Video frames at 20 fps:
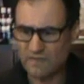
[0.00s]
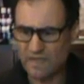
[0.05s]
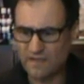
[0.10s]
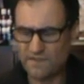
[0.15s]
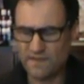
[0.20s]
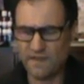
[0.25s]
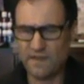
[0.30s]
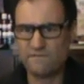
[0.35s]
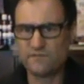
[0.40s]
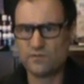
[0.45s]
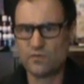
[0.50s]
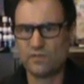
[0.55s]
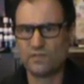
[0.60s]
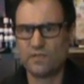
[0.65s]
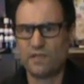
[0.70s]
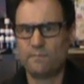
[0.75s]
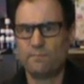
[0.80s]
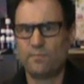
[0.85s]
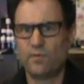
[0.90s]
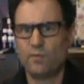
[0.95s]
Thieves
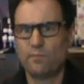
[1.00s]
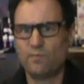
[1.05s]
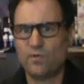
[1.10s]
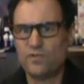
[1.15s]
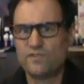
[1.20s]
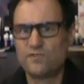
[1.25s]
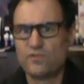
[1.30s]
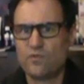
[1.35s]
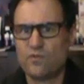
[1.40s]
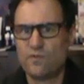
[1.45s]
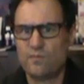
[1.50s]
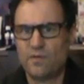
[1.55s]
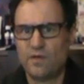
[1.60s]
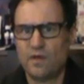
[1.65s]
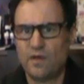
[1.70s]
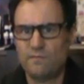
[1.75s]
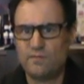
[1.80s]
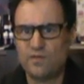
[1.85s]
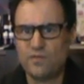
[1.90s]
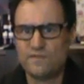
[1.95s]
really boosts your
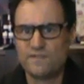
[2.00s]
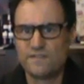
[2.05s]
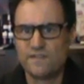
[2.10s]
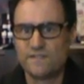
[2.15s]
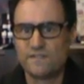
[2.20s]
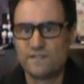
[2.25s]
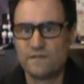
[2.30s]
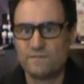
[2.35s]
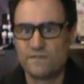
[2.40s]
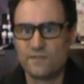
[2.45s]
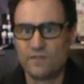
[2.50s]
immune system.